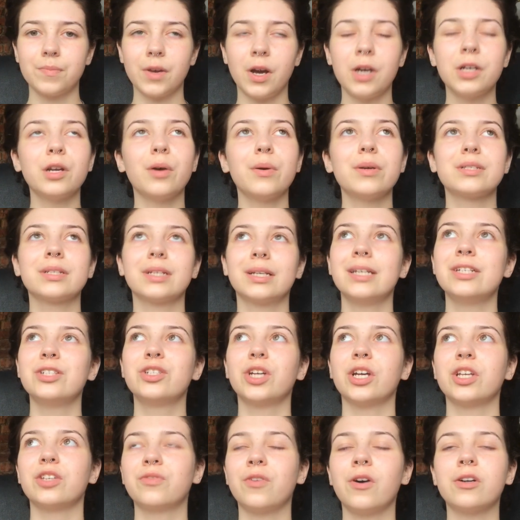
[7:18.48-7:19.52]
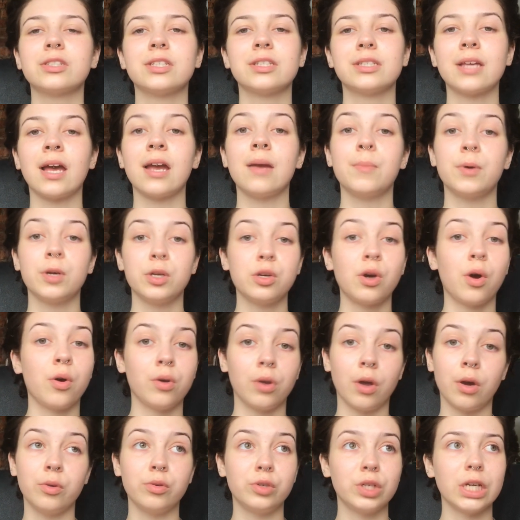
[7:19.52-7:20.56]
I know it's cliche as fuck to say, but
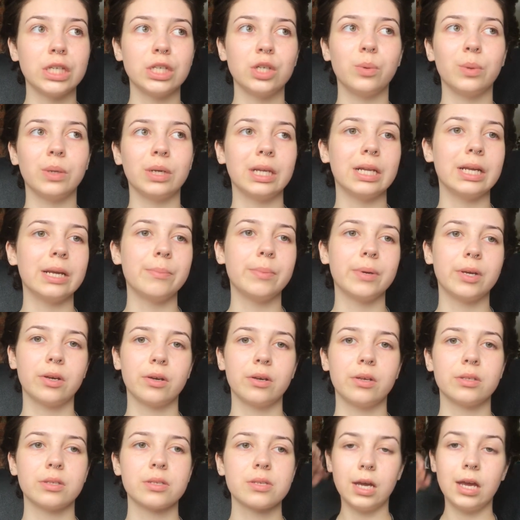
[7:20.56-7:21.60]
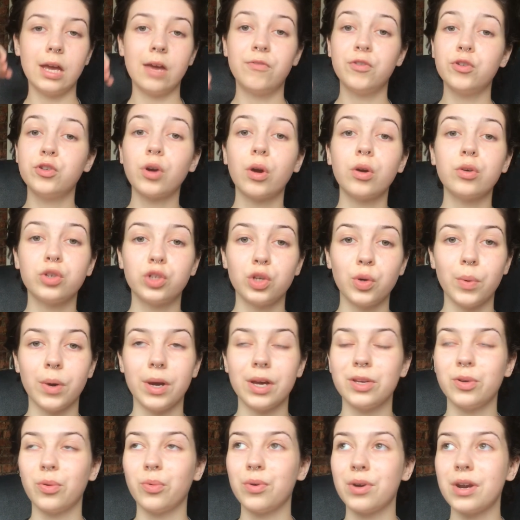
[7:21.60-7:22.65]
YOLO, genuinely, because if you don't do
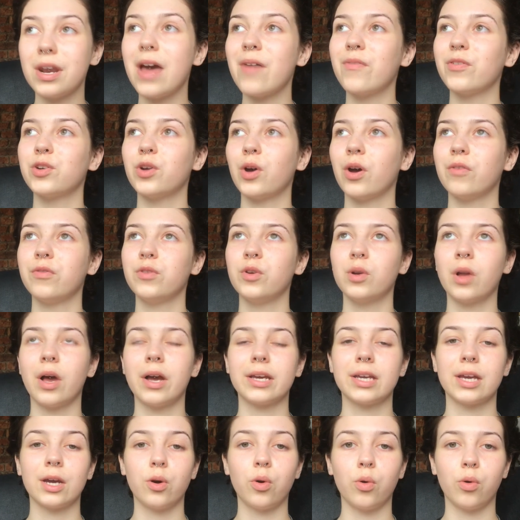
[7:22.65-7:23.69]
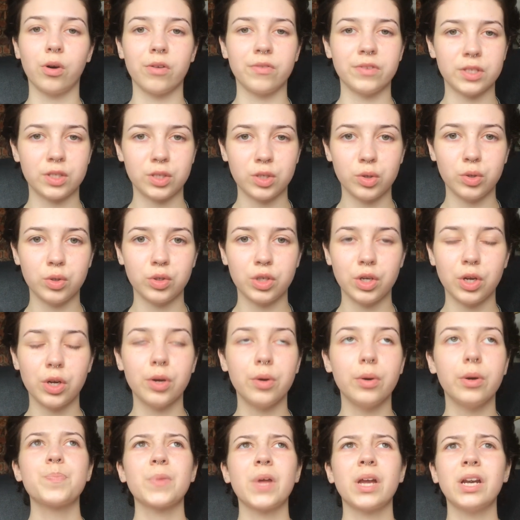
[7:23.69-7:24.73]
it, you'll never know if you like it or if it suits
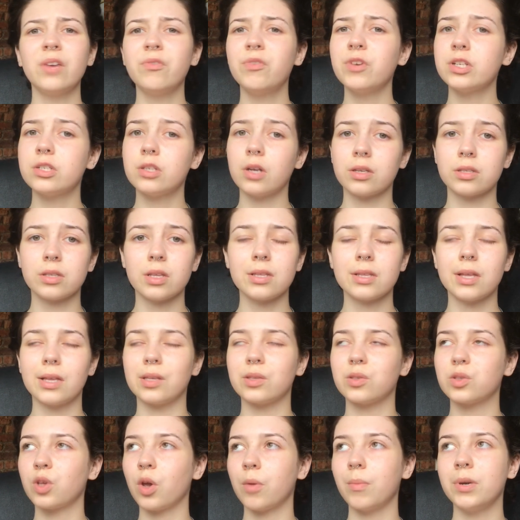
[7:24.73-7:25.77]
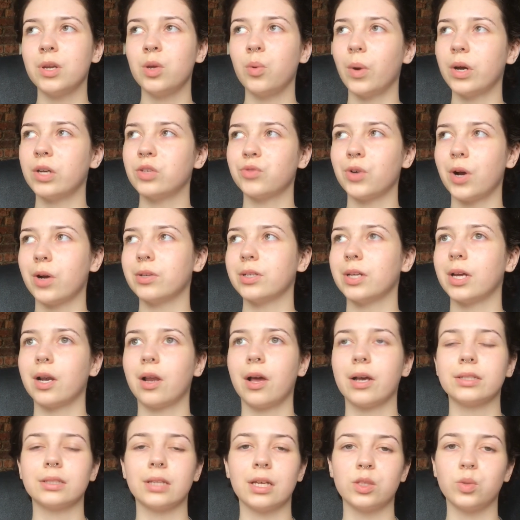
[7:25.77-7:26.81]
you, and if it doesn't, there's so many ways around it.
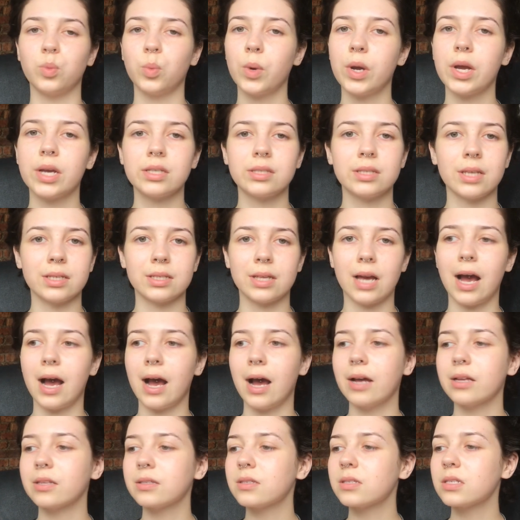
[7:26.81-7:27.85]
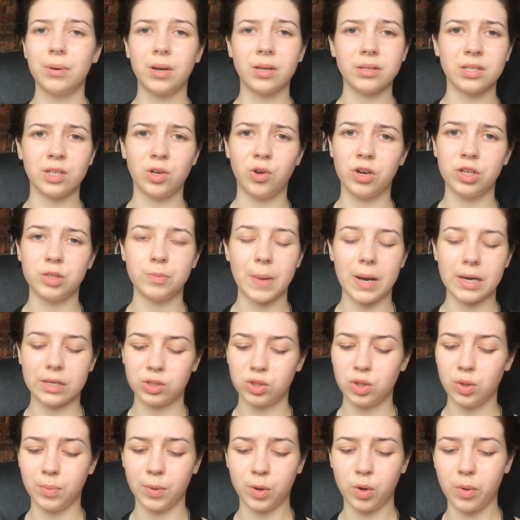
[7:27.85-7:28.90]
Like there's wigs, there's hats, plus it grows back
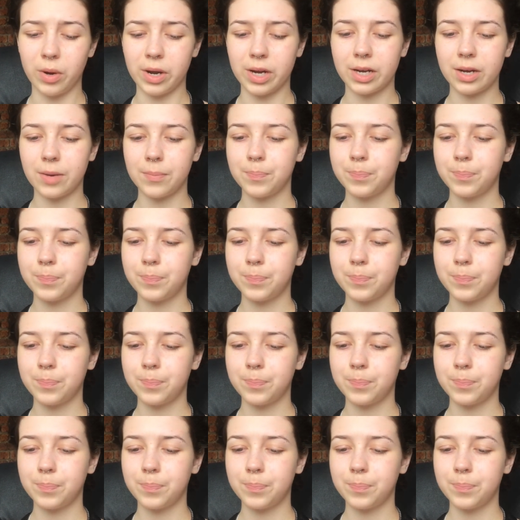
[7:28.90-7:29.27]
super quick.